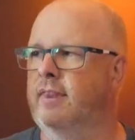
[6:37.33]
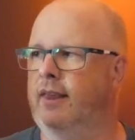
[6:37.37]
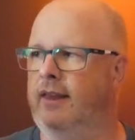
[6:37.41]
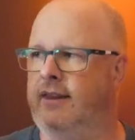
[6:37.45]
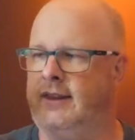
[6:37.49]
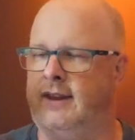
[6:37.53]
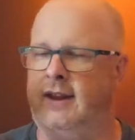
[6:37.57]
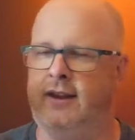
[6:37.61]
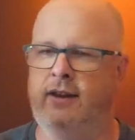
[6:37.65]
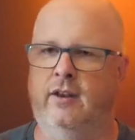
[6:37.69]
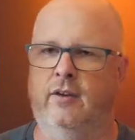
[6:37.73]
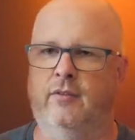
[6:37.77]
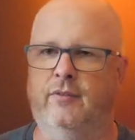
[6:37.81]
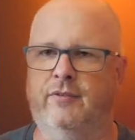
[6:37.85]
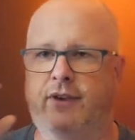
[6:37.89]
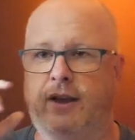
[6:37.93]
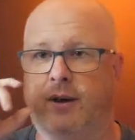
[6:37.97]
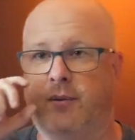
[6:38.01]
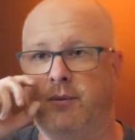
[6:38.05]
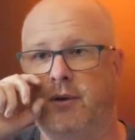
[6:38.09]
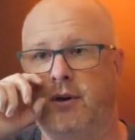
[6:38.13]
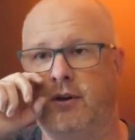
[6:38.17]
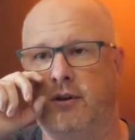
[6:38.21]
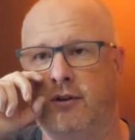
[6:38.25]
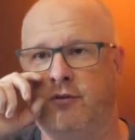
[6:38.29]
And then don't
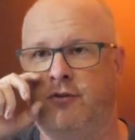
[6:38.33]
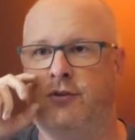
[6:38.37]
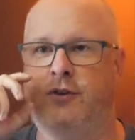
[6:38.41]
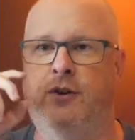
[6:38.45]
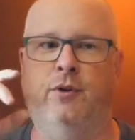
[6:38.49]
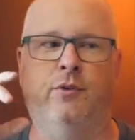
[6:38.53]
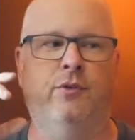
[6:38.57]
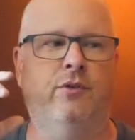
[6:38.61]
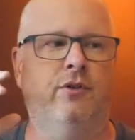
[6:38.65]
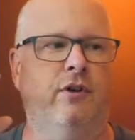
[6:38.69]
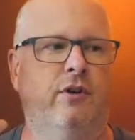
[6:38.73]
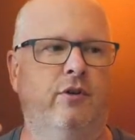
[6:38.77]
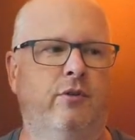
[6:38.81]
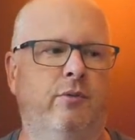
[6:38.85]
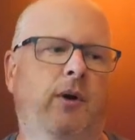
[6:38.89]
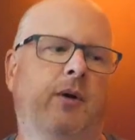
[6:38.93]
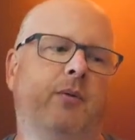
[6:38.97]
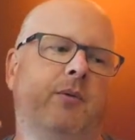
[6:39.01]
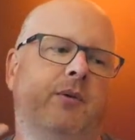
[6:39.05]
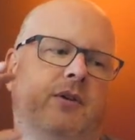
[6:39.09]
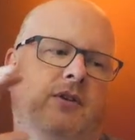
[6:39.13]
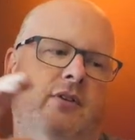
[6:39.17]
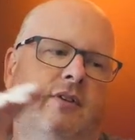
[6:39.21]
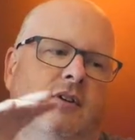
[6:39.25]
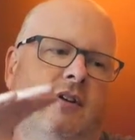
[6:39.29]
forget we've got the fusion as well,
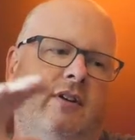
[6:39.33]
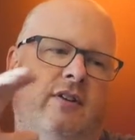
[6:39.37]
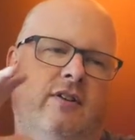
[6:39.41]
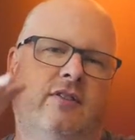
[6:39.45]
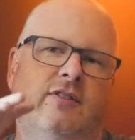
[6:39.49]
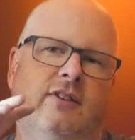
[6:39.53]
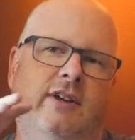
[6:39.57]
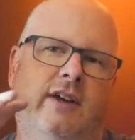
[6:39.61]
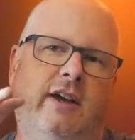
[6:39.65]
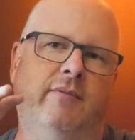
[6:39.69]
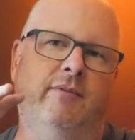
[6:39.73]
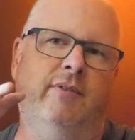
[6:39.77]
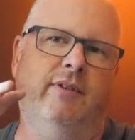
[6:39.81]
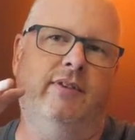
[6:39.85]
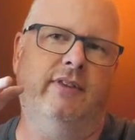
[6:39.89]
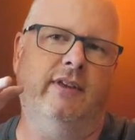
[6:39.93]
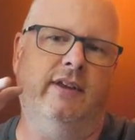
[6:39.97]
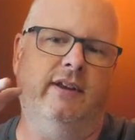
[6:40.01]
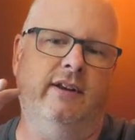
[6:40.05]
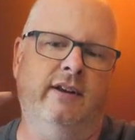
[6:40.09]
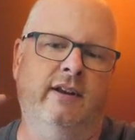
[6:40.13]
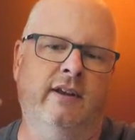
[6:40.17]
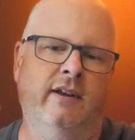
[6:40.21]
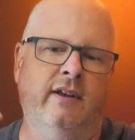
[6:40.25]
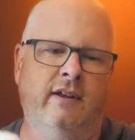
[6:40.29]
which is going to see
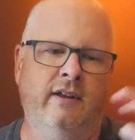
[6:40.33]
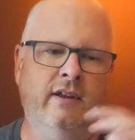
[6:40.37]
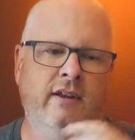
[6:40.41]
everything.